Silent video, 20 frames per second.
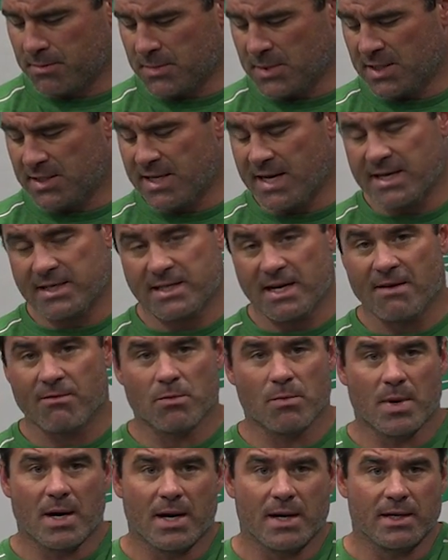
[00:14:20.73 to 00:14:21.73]
It takes
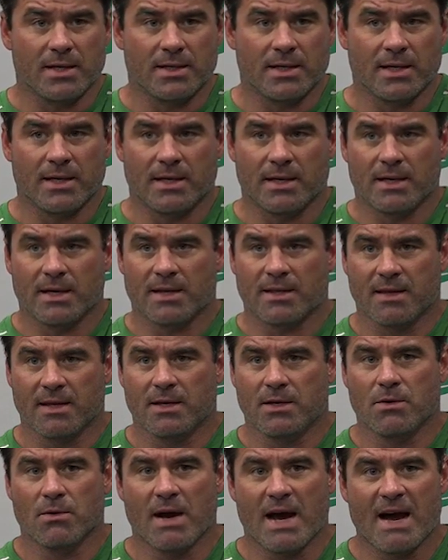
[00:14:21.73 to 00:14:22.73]
everybody, and I
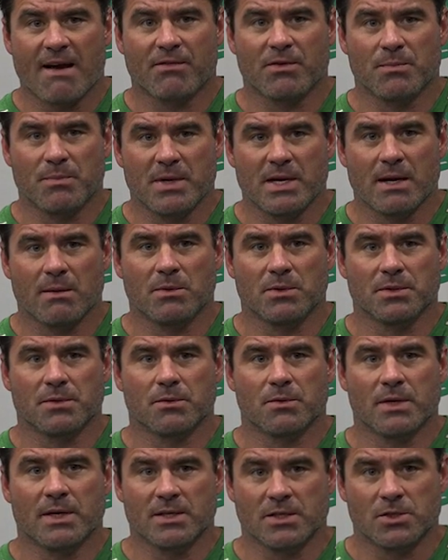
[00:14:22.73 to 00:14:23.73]
think you have to be able
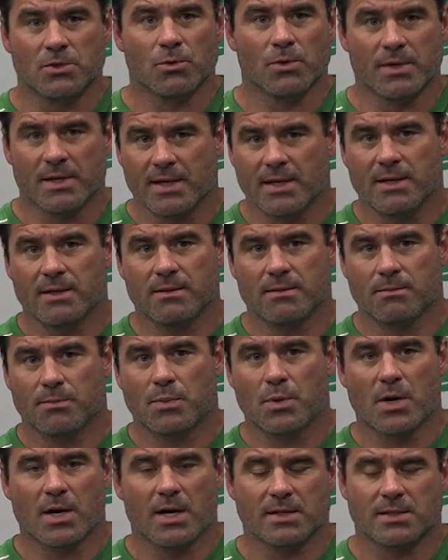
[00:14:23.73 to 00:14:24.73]
to enjoy that
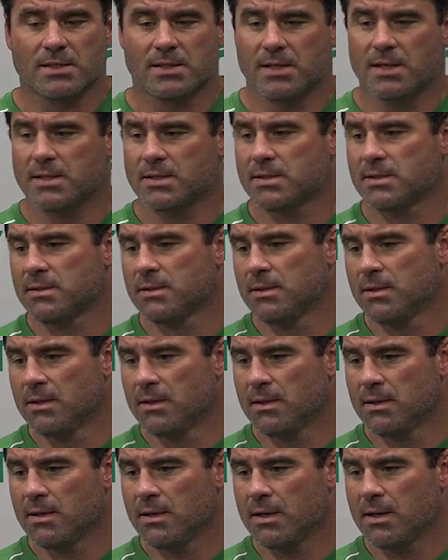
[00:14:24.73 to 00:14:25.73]
process
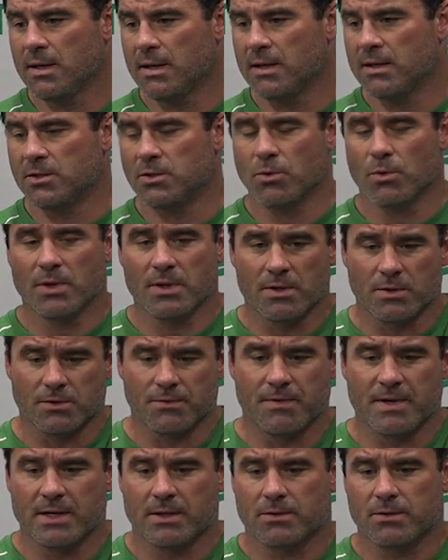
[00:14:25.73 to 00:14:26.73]
and enjoy those
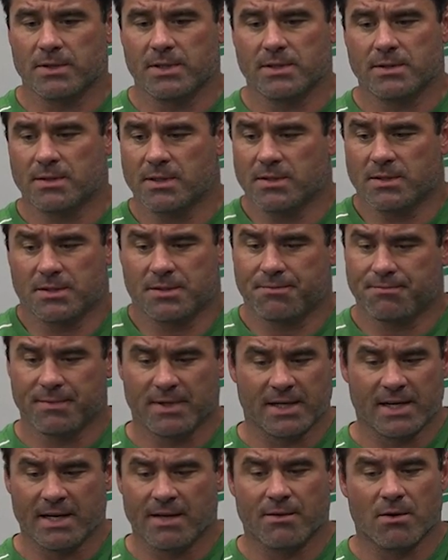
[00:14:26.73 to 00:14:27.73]
victories, because
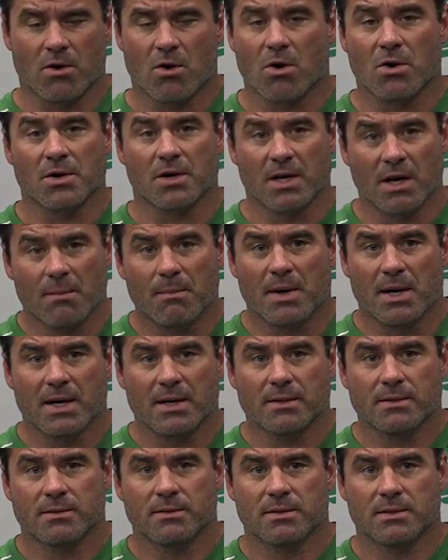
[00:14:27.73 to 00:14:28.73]
again, they're hard to come by.
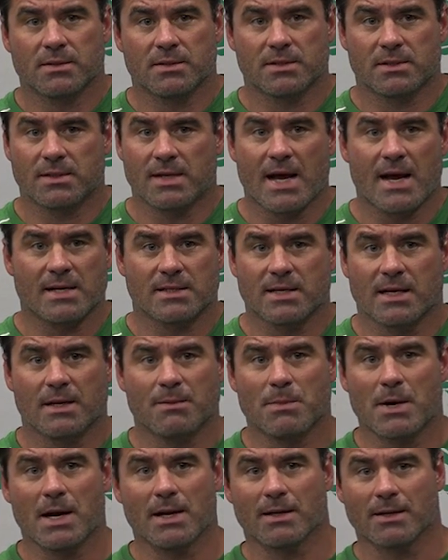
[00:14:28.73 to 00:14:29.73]
Just ask
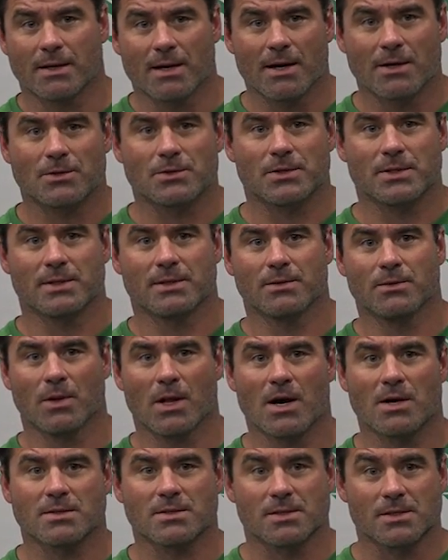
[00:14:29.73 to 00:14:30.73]
anybody in the country who
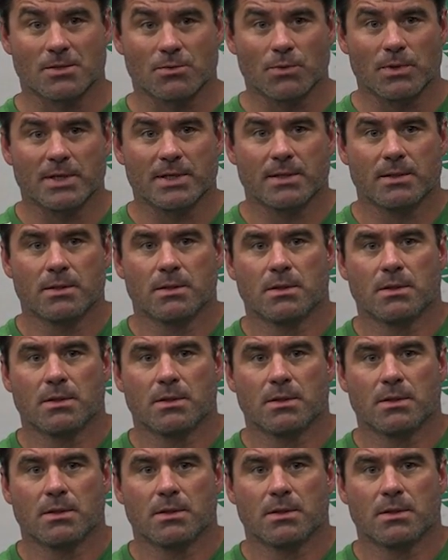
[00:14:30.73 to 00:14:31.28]
lost this week.